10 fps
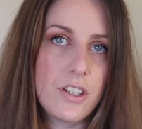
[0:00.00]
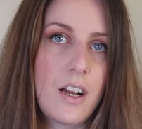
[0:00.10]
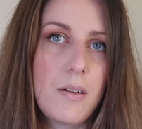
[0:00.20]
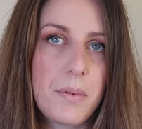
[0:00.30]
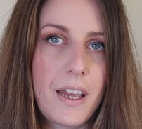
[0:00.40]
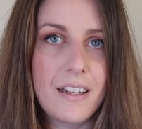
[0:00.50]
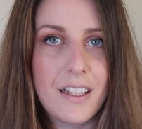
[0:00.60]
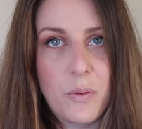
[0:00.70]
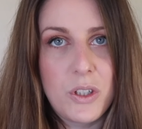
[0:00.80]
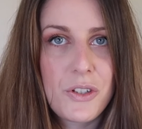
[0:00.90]
it up and
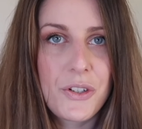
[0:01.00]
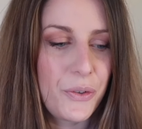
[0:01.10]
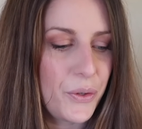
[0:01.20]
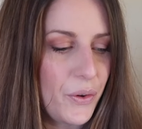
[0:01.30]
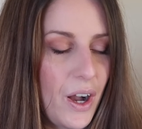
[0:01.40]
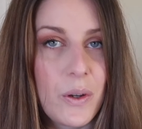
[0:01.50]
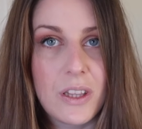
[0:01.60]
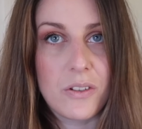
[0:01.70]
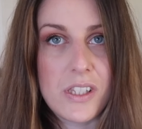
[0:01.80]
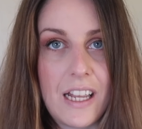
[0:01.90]
I will show you how
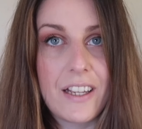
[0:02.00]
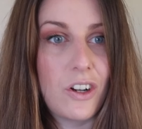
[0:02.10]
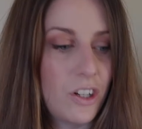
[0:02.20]
it looks like